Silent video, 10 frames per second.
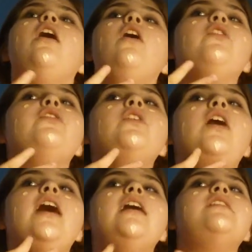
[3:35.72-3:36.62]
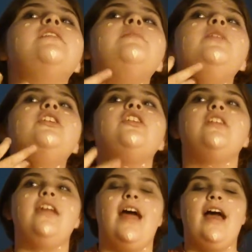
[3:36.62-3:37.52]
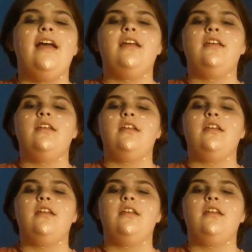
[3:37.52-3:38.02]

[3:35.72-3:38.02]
also add some on your neck.